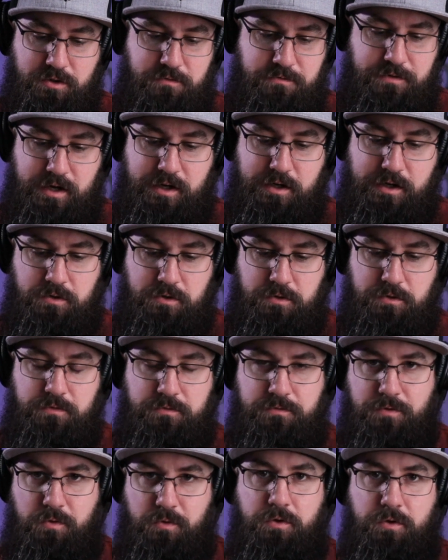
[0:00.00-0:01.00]
file
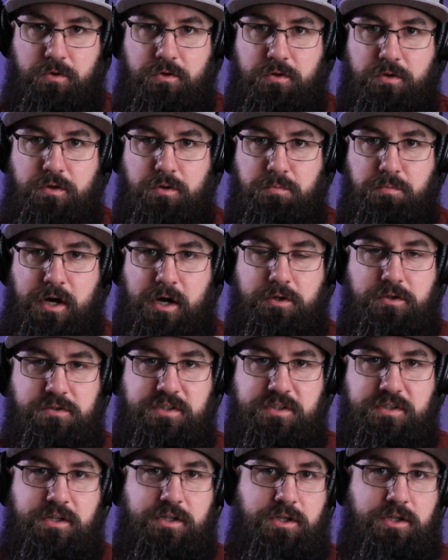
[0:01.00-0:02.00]
for the model
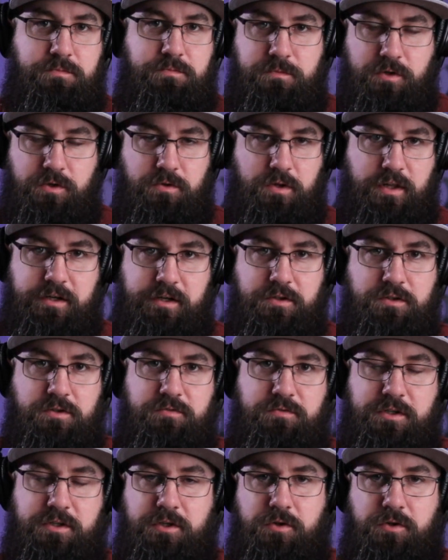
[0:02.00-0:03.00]
setup. Later in the
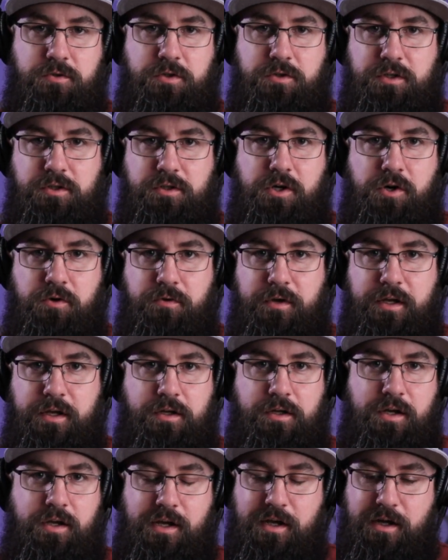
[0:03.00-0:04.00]
video, you can go
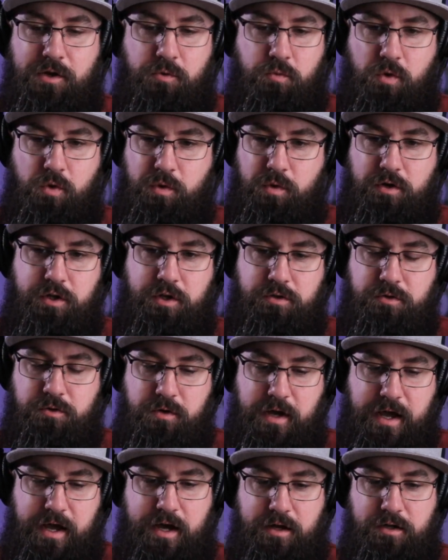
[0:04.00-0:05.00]
in. We'll walk you through
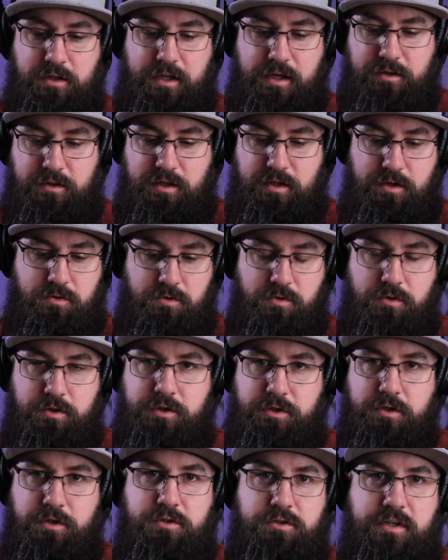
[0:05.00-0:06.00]
how to get that
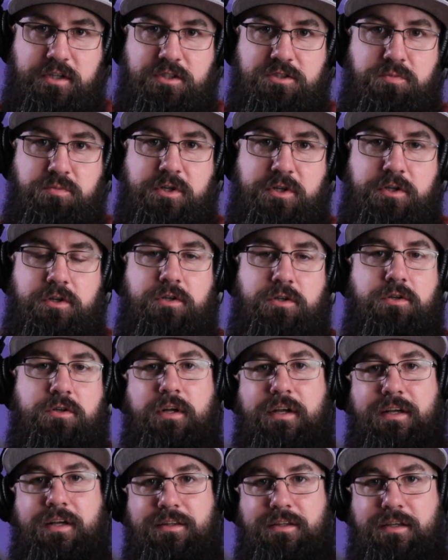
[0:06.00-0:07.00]
onto your transmitter,
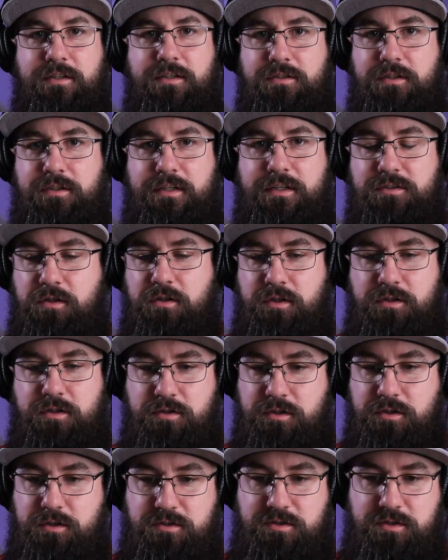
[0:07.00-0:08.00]
and then it's
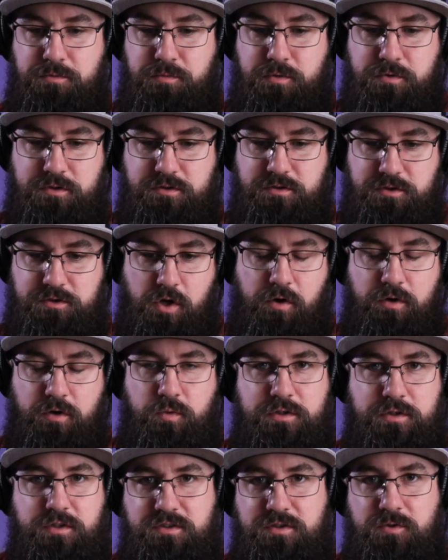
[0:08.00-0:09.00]
literally as simple as knowing
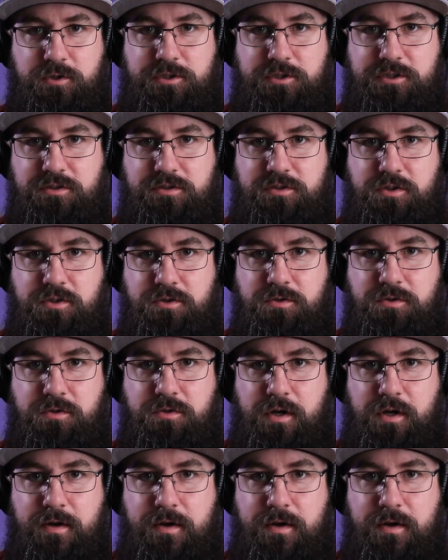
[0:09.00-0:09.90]
what the switches do